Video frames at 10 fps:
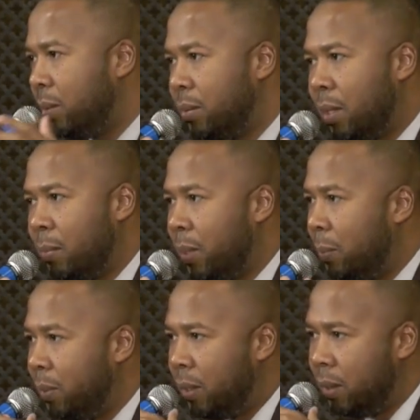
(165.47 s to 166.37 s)
You can talk
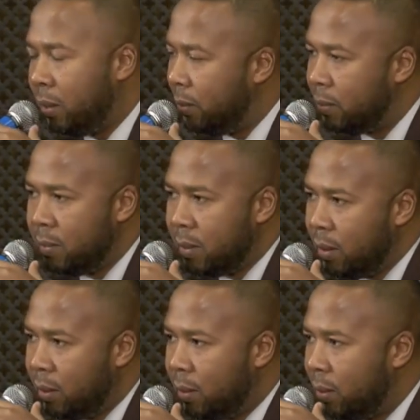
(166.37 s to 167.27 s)
about being,
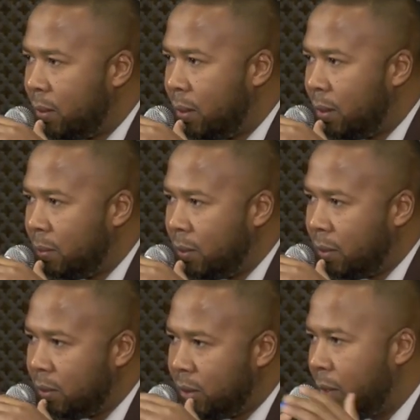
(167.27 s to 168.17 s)

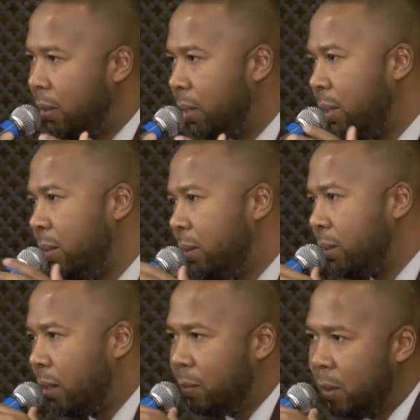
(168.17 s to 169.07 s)
Syrian. You
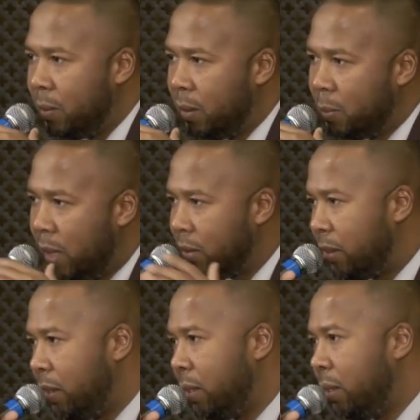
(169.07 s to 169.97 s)
can talk about being
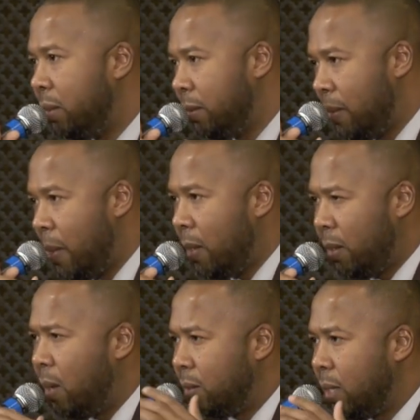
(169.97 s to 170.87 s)
Palestinian.
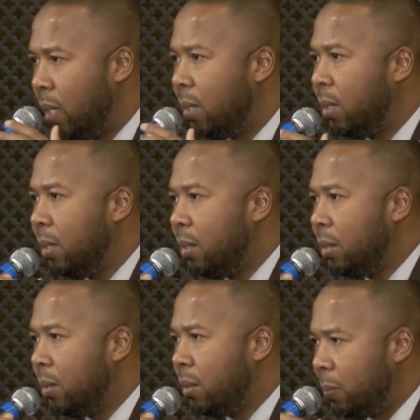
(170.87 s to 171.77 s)
You understand?
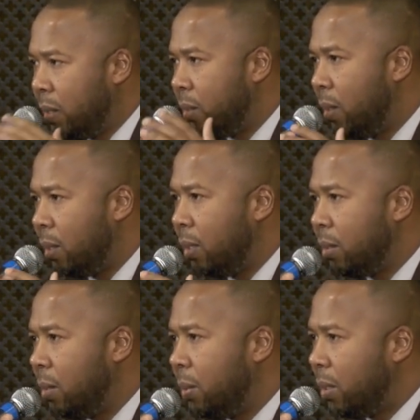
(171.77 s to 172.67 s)
You know, you mention all that,
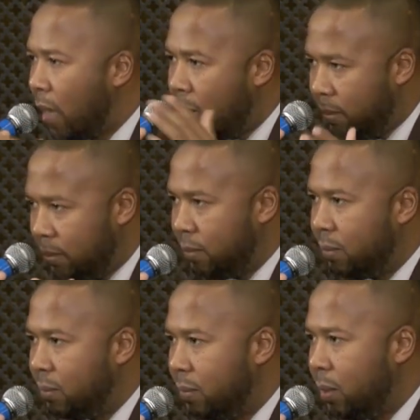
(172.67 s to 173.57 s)
but not,
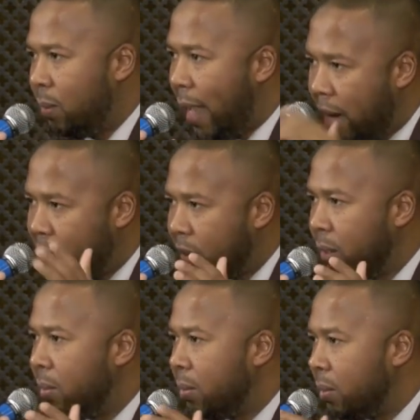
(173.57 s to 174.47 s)

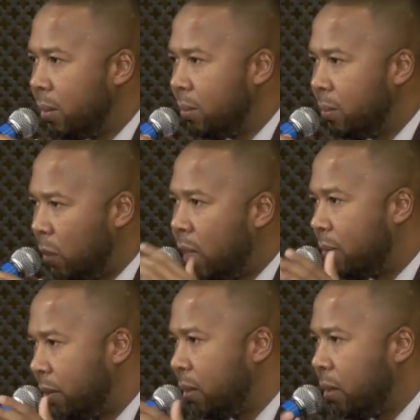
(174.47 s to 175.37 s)
African or
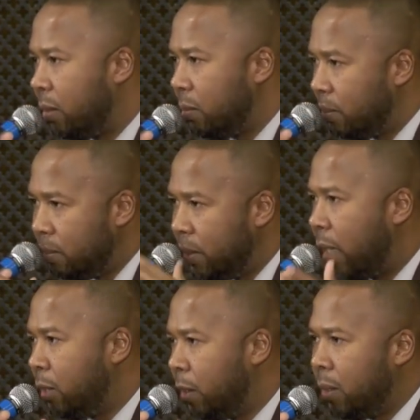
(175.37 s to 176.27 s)
whatever,
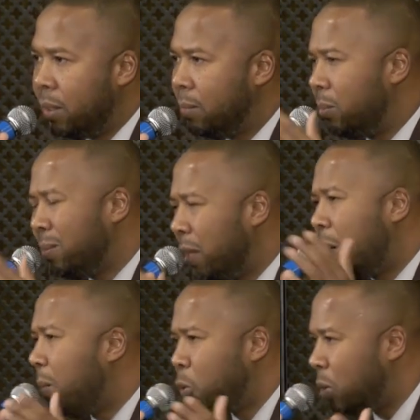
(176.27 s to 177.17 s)
Nigerian,
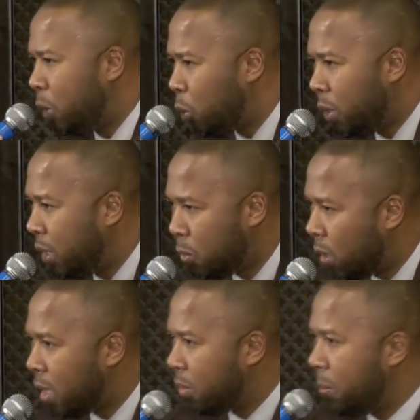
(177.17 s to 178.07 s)
Sudanese,
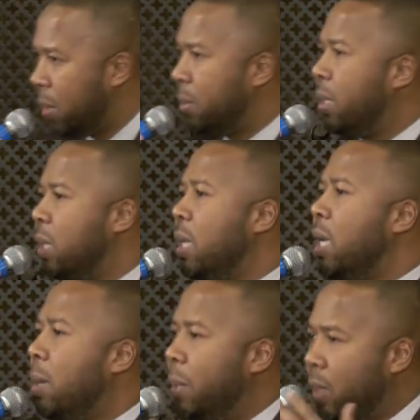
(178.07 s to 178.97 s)
whatever it may be.
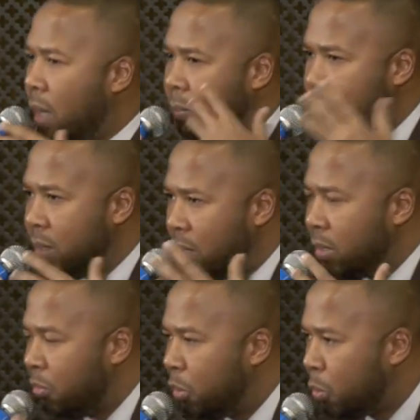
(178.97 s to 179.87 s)

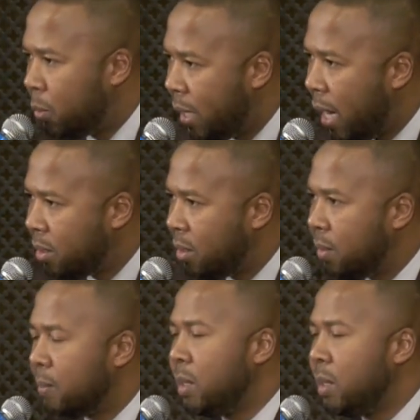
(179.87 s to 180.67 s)
There's a visceral reaction